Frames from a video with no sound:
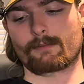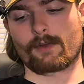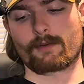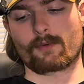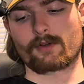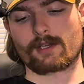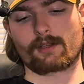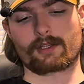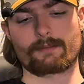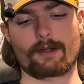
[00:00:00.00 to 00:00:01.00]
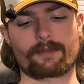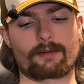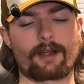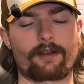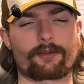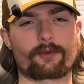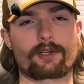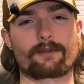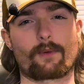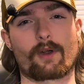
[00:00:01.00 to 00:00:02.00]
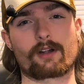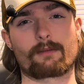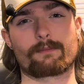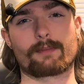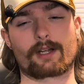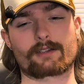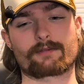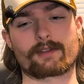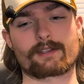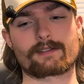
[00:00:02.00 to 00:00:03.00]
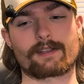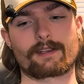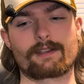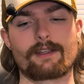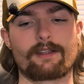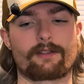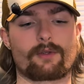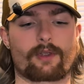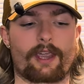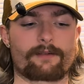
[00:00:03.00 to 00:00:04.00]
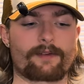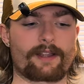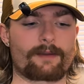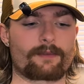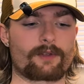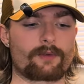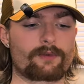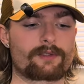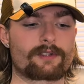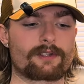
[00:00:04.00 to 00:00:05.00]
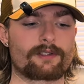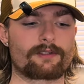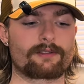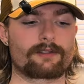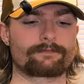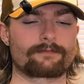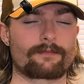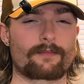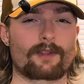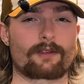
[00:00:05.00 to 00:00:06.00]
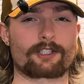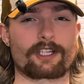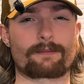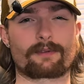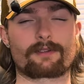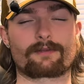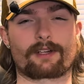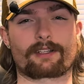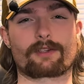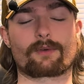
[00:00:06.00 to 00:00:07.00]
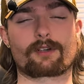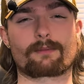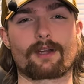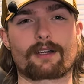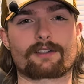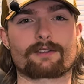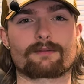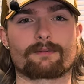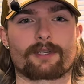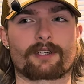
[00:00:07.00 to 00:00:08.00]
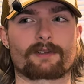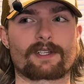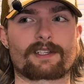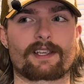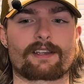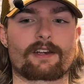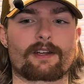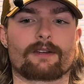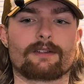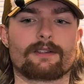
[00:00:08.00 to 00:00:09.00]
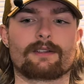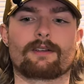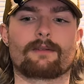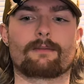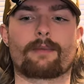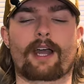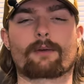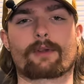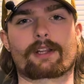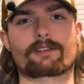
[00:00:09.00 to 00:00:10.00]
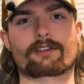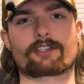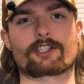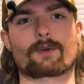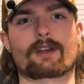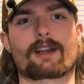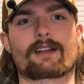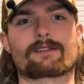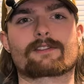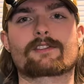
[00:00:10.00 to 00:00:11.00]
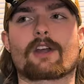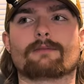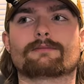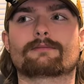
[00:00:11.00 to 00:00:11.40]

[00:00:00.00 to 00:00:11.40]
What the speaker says: motherboards, I looked them up. They're about $300 to $400 for this thing. You can find them used cheaper for like $200, but you're risking, buying one that's also shorted out. So